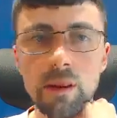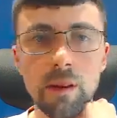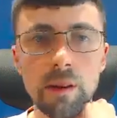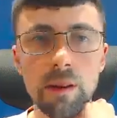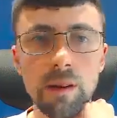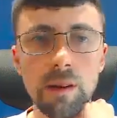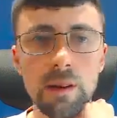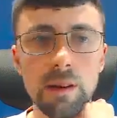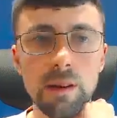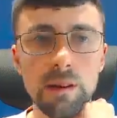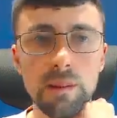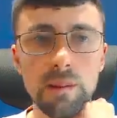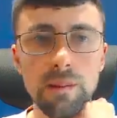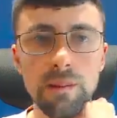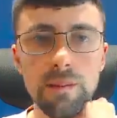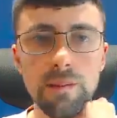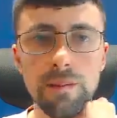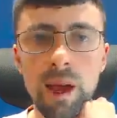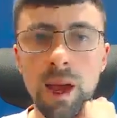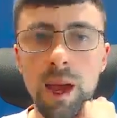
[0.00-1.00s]

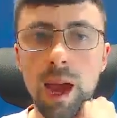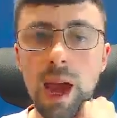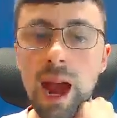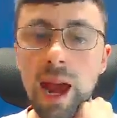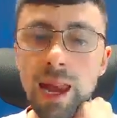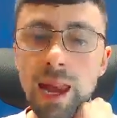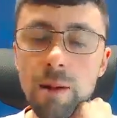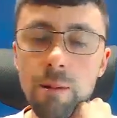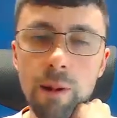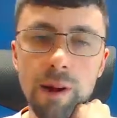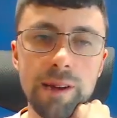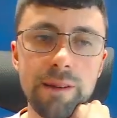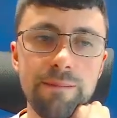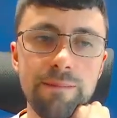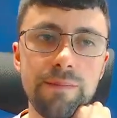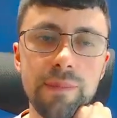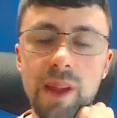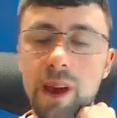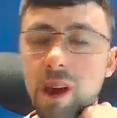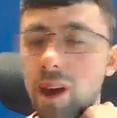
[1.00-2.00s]
Um, anyway,
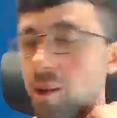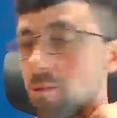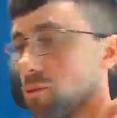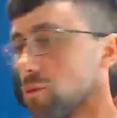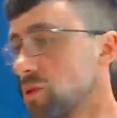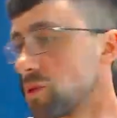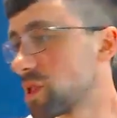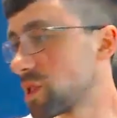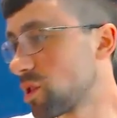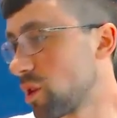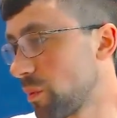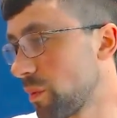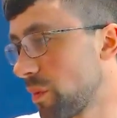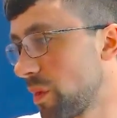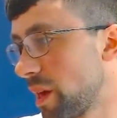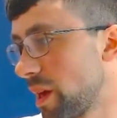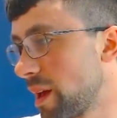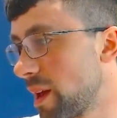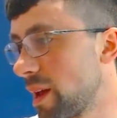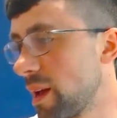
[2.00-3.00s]
I will stop
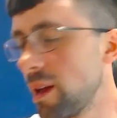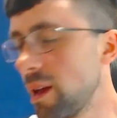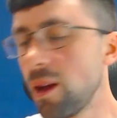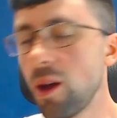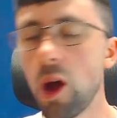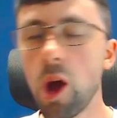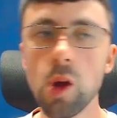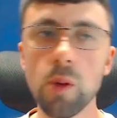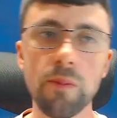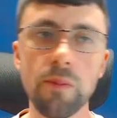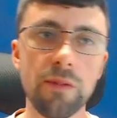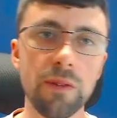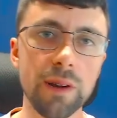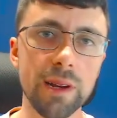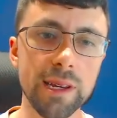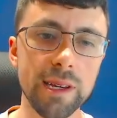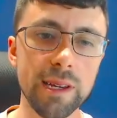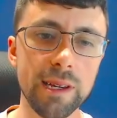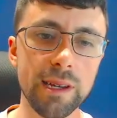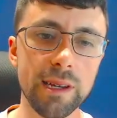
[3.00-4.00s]
there.
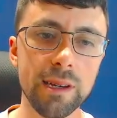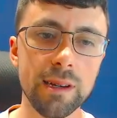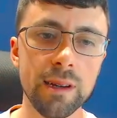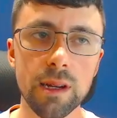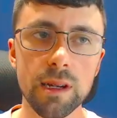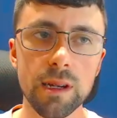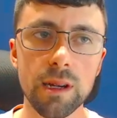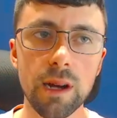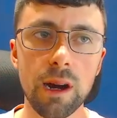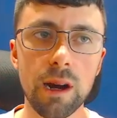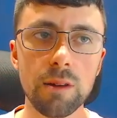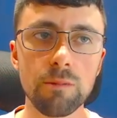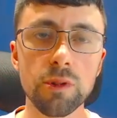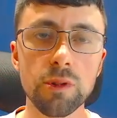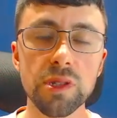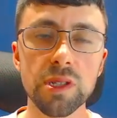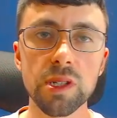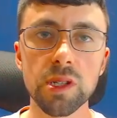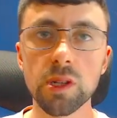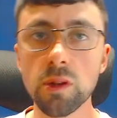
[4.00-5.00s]
Hopefully, I
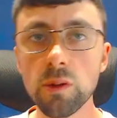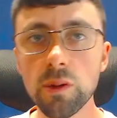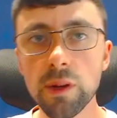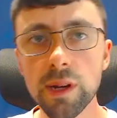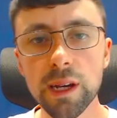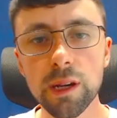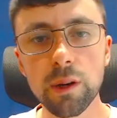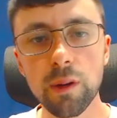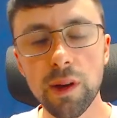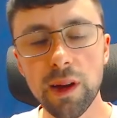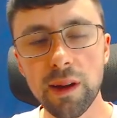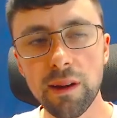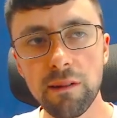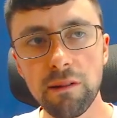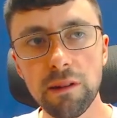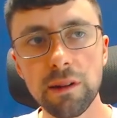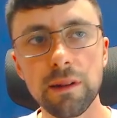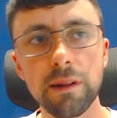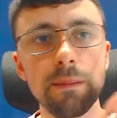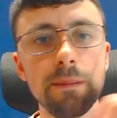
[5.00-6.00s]
wasn't too
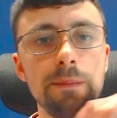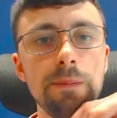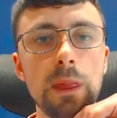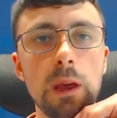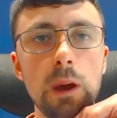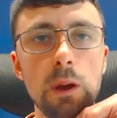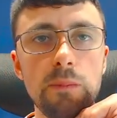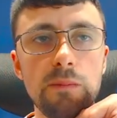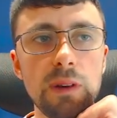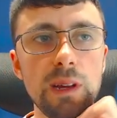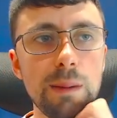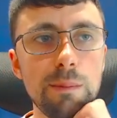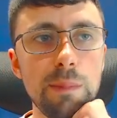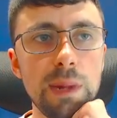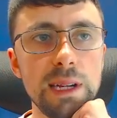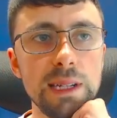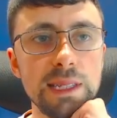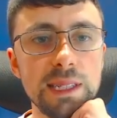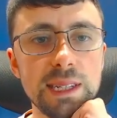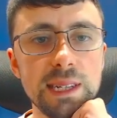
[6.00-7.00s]
incoherent. Hopefully, that
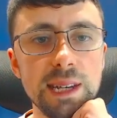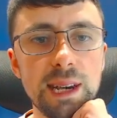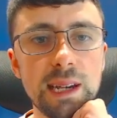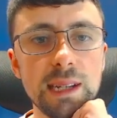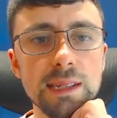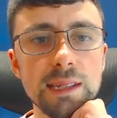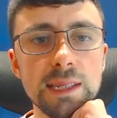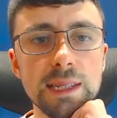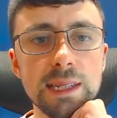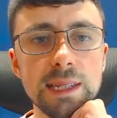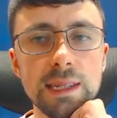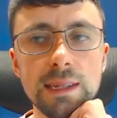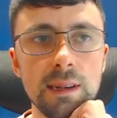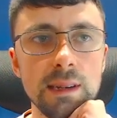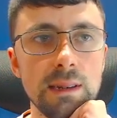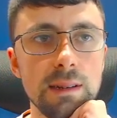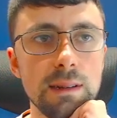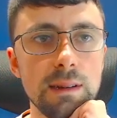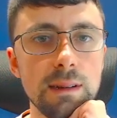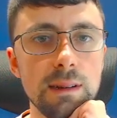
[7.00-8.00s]
made sense.
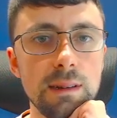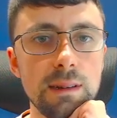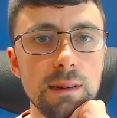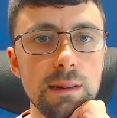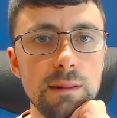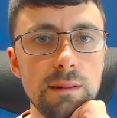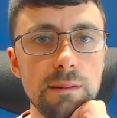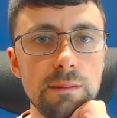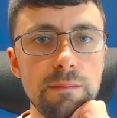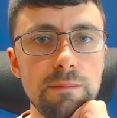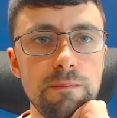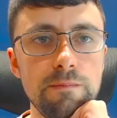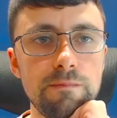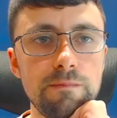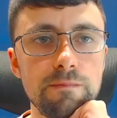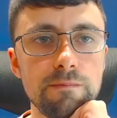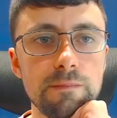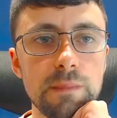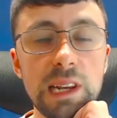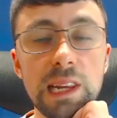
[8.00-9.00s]
Um,
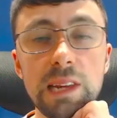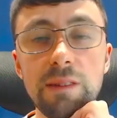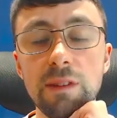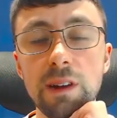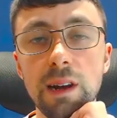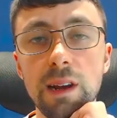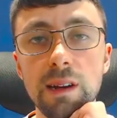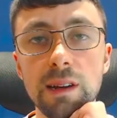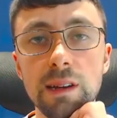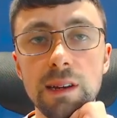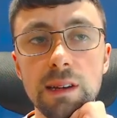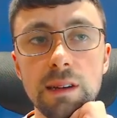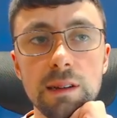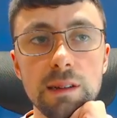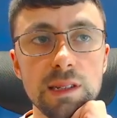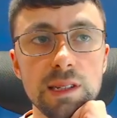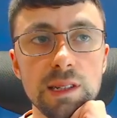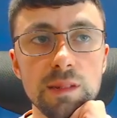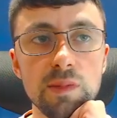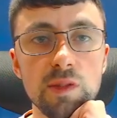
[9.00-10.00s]
leave a like,
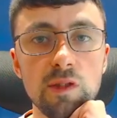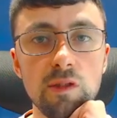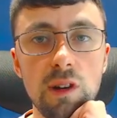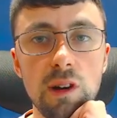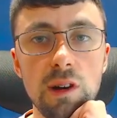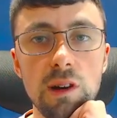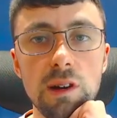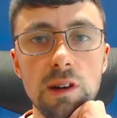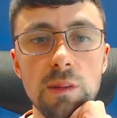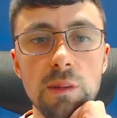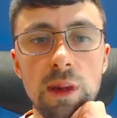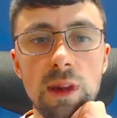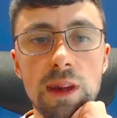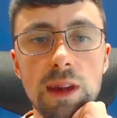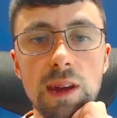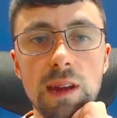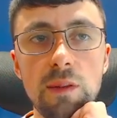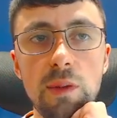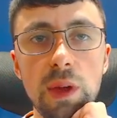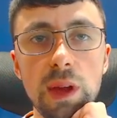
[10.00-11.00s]
subscribe,
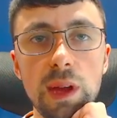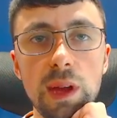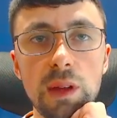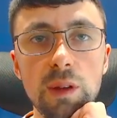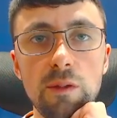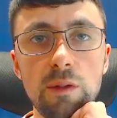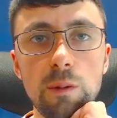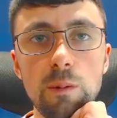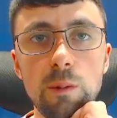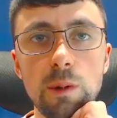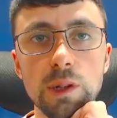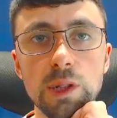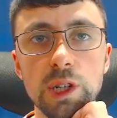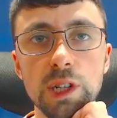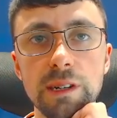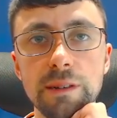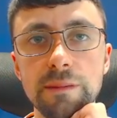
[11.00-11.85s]
and thank you for watching.